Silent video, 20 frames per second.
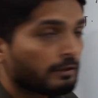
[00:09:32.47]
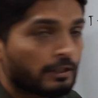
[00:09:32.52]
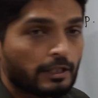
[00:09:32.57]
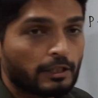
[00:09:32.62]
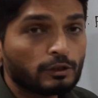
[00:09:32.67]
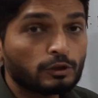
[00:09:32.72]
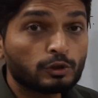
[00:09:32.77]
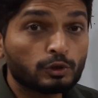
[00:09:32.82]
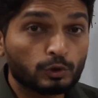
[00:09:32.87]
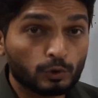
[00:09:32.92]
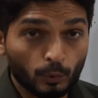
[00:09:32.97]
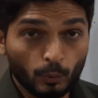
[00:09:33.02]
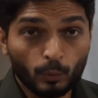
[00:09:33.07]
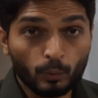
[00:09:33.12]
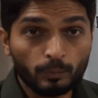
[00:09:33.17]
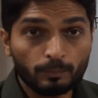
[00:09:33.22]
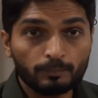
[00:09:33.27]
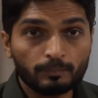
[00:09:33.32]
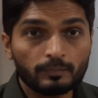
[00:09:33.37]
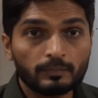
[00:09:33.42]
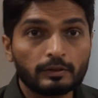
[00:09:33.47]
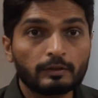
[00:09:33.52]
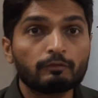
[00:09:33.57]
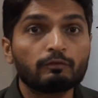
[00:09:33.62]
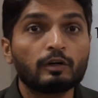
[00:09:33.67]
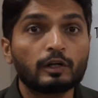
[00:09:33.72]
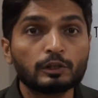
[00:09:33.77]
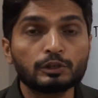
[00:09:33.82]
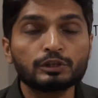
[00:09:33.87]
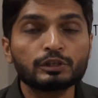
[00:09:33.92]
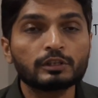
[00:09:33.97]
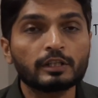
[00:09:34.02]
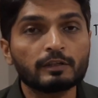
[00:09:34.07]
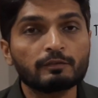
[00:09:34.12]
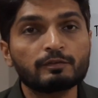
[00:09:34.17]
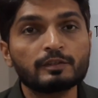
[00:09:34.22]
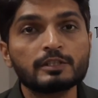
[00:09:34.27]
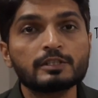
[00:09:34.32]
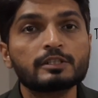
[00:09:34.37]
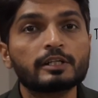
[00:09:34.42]
we can show function
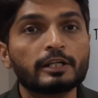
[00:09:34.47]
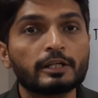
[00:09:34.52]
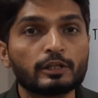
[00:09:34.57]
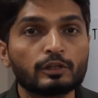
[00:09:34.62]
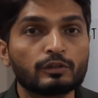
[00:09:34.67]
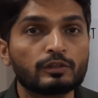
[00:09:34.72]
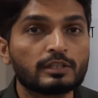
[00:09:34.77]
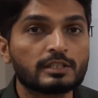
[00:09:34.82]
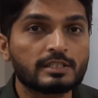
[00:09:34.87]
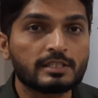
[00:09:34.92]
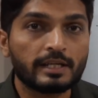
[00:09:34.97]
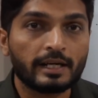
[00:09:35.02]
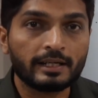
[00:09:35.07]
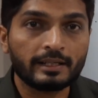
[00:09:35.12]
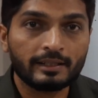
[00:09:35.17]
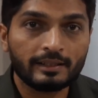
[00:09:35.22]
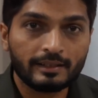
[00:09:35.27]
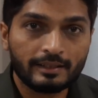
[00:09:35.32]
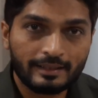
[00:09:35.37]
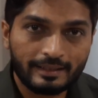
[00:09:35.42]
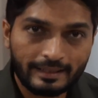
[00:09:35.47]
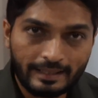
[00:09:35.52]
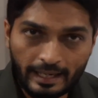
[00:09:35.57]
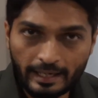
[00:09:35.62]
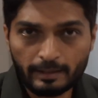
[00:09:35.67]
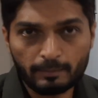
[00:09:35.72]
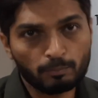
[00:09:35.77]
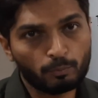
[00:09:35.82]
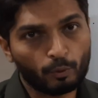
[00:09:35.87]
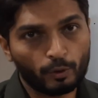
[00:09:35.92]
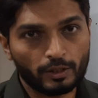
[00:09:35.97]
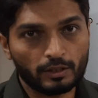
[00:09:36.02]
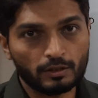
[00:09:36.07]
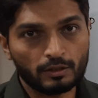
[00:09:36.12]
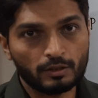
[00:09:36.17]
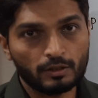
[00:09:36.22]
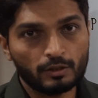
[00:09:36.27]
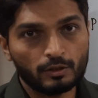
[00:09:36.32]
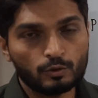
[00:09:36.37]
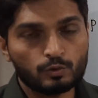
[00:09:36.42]
f is continuous at that point.
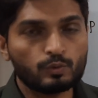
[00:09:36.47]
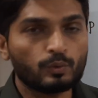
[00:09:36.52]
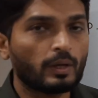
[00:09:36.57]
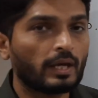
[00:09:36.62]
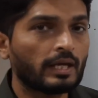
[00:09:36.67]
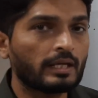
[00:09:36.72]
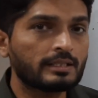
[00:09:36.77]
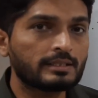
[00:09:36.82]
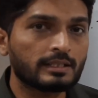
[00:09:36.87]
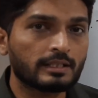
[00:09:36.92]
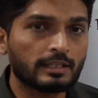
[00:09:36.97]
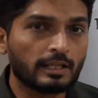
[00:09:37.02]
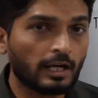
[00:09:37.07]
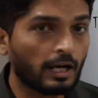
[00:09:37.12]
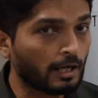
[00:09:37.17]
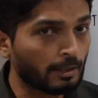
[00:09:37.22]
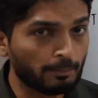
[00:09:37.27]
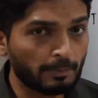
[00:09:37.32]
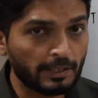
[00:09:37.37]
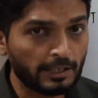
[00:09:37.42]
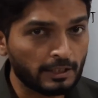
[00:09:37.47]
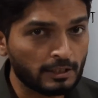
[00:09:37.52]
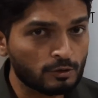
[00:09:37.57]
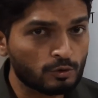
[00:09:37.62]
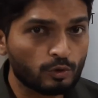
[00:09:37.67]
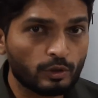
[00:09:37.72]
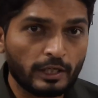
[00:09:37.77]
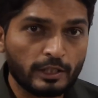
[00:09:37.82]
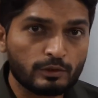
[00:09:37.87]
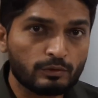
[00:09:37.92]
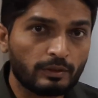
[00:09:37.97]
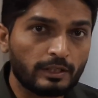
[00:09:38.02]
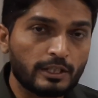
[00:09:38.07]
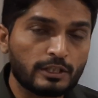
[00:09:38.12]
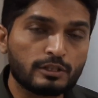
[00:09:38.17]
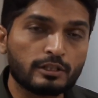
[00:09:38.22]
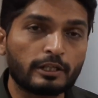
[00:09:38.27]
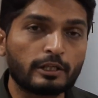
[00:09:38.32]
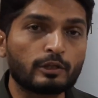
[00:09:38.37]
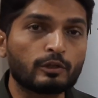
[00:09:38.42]
So a is any arbitrary, so that's why it
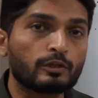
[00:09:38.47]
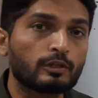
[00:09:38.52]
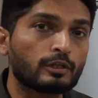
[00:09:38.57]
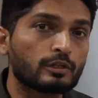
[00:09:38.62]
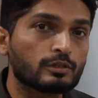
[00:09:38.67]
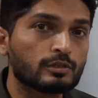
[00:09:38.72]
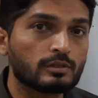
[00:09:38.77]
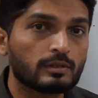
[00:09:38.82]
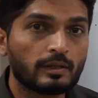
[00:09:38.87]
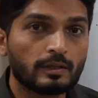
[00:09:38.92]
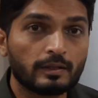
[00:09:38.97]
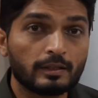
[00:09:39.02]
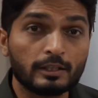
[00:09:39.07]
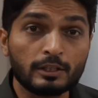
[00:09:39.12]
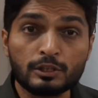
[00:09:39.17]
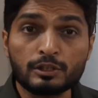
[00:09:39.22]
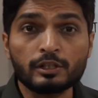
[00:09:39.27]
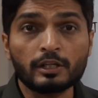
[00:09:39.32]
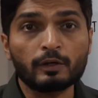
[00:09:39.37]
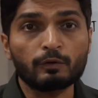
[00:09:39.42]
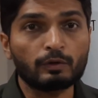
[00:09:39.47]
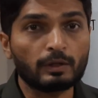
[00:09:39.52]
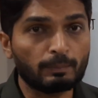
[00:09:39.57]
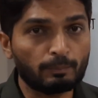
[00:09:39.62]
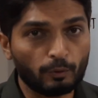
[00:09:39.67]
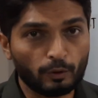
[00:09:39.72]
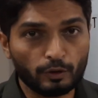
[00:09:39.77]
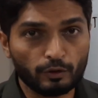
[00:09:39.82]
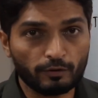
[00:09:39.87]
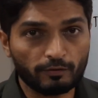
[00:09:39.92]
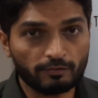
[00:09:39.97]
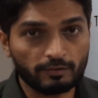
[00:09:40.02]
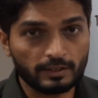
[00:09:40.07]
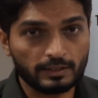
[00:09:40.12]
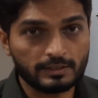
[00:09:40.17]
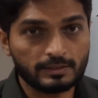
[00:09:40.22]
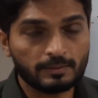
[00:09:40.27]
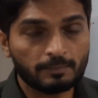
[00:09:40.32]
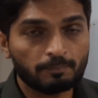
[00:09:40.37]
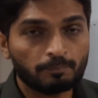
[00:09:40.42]
is continuous each and every point of
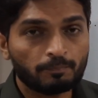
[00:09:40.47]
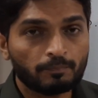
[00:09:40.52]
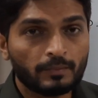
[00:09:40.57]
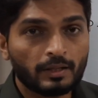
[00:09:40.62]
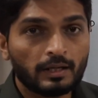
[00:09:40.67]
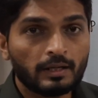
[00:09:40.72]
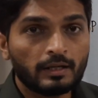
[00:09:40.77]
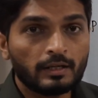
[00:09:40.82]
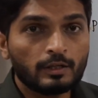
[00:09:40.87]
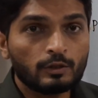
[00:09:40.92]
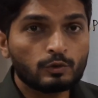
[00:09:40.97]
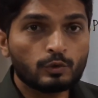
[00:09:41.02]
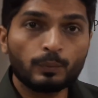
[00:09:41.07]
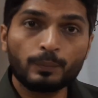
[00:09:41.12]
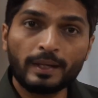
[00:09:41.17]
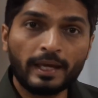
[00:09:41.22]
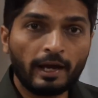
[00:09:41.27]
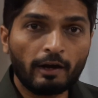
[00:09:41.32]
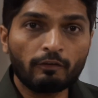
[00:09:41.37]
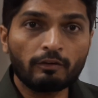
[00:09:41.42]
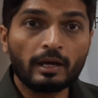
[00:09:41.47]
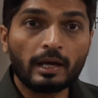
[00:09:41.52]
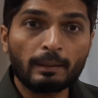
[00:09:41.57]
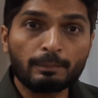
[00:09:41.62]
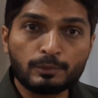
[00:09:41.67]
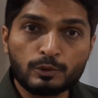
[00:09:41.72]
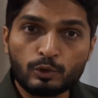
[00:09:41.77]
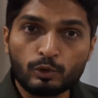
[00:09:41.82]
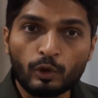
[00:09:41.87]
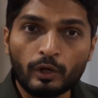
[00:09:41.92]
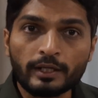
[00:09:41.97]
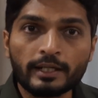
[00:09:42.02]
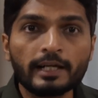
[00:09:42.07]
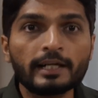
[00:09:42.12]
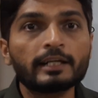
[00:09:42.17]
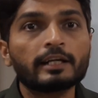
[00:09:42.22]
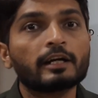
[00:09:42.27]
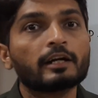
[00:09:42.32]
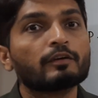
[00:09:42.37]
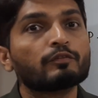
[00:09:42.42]
x. So we have epsilon
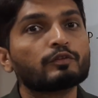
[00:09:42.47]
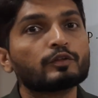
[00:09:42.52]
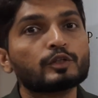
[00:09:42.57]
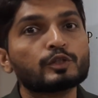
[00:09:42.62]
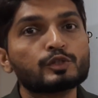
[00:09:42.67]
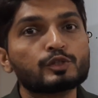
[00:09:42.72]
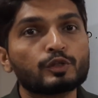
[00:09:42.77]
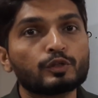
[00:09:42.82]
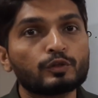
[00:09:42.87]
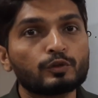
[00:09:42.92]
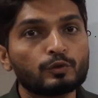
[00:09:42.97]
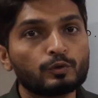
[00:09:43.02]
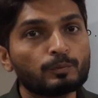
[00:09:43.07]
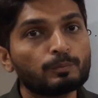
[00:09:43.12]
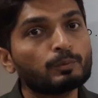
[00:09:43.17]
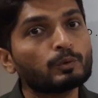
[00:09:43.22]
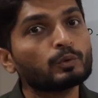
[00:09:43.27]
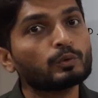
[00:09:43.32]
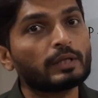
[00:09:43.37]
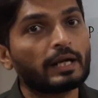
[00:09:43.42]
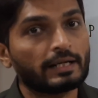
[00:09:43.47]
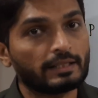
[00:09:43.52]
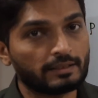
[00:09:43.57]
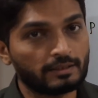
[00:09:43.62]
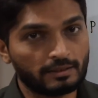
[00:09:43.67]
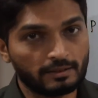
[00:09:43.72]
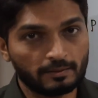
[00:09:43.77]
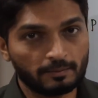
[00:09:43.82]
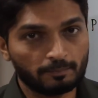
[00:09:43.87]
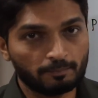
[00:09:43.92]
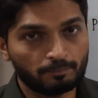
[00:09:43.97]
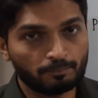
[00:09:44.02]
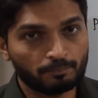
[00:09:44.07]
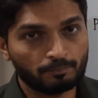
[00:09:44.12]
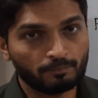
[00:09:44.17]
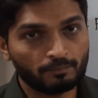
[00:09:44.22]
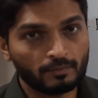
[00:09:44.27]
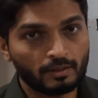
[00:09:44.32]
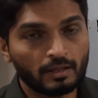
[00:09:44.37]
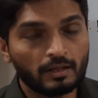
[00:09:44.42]
delta definition to prove that thing.
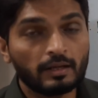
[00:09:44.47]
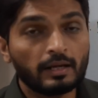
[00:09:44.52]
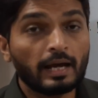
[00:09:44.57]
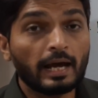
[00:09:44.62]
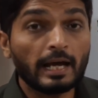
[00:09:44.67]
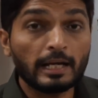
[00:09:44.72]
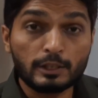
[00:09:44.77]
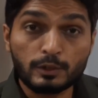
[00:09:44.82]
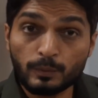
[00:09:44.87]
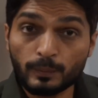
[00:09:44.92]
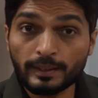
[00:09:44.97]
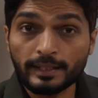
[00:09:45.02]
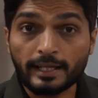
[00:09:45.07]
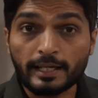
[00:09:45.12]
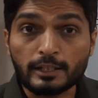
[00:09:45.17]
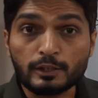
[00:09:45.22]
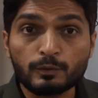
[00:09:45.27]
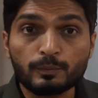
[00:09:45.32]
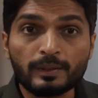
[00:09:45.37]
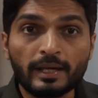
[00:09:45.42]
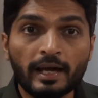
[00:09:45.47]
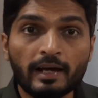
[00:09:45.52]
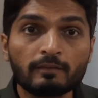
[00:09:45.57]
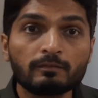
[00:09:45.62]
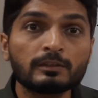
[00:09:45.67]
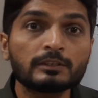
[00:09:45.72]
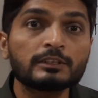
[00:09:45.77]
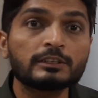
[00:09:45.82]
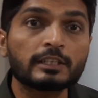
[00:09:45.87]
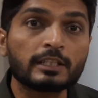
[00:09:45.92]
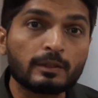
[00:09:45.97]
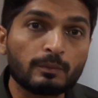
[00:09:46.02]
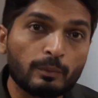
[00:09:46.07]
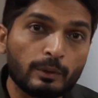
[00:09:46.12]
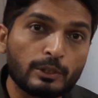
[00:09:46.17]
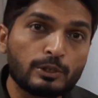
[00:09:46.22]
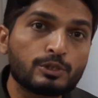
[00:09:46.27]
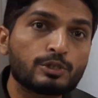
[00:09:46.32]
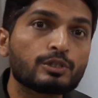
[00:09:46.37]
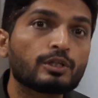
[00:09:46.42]
As well as we have a
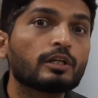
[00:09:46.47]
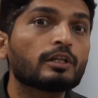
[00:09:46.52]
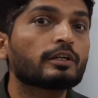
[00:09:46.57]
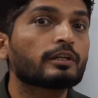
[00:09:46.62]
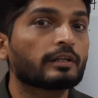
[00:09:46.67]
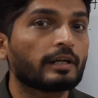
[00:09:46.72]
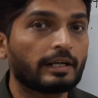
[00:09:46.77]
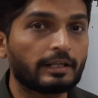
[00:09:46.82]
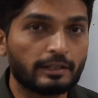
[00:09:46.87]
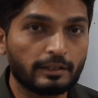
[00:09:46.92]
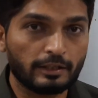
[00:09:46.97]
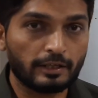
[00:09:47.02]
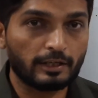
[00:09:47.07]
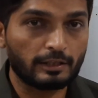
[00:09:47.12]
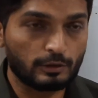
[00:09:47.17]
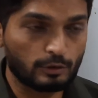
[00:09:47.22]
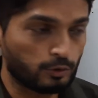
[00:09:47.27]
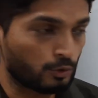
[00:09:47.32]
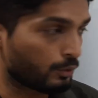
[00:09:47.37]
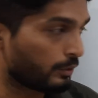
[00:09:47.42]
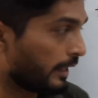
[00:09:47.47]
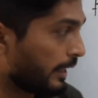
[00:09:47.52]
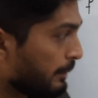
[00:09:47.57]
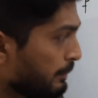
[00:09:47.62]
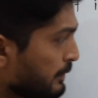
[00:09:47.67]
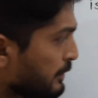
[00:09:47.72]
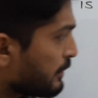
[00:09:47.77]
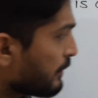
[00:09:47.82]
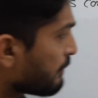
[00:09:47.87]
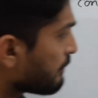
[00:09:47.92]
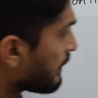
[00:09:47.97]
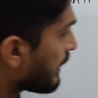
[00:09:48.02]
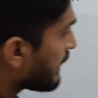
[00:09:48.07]
sequential criteria also. That means if